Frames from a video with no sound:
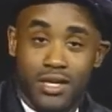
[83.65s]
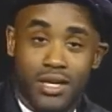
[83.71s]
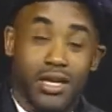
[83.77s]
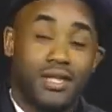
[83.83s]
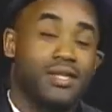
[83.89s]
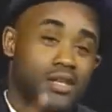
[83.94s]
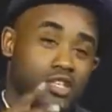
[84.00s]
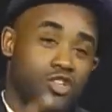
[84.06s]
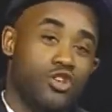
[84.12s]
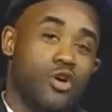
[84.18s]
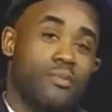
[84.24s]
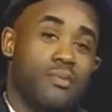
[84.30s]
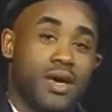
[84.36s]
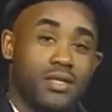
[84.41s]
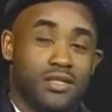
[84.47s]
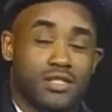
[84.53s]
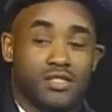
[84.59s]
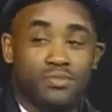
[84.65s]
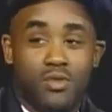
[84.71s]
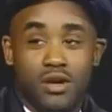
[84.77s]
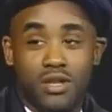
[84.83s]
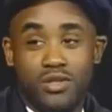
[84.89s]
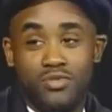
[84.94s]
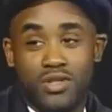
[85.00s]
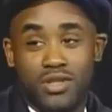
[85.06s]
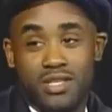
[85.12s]
And then, you know, make this
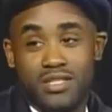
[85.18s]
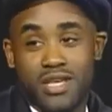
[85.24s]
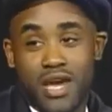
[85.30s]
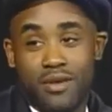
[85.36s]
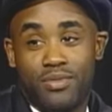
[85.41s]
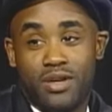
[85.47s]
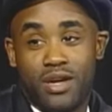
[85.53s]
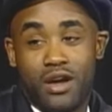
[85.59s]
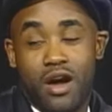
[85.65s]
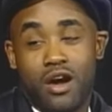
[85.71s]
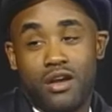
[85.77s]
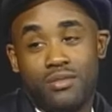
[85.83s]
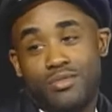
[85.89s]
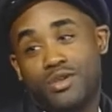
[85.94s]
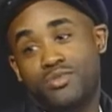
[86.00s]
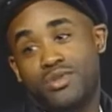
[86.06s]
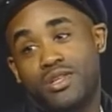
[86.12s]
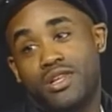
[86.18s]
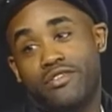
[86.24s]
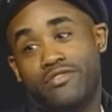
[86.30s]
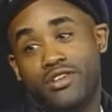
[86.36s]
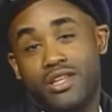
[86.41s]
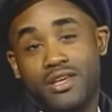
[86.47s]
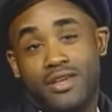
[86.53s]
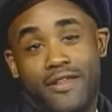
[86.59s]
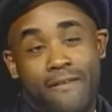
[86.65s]
money with the type of economy we
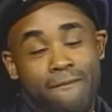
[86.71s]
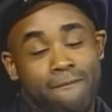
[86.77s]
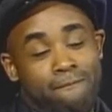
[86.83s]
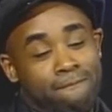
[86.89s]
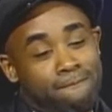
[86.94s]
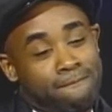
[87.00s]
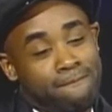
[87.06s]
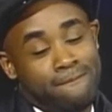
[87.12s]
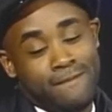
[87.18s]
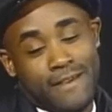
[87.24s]
living in. Right.